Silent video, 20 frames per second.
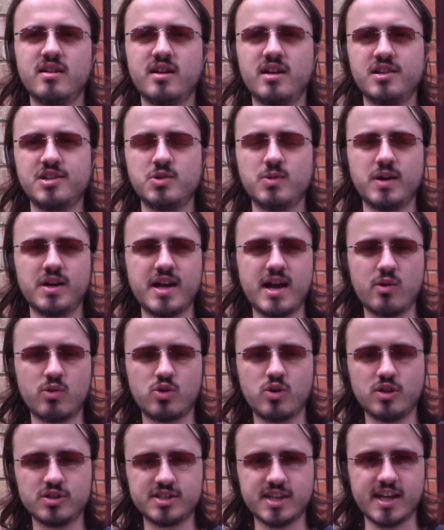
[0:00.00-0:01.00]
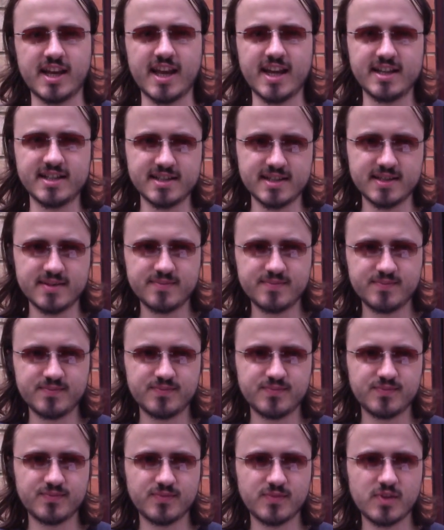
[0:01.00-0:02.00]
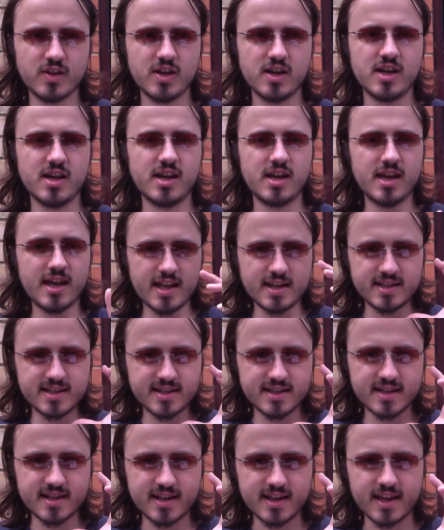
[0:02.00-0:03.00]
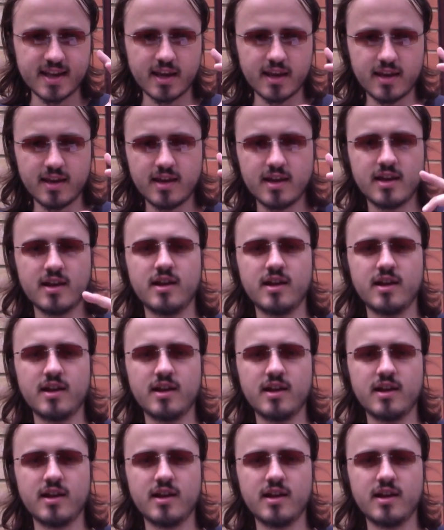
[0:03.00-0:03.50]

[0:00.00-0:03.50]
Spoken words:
and you are now crossing it. Instantly,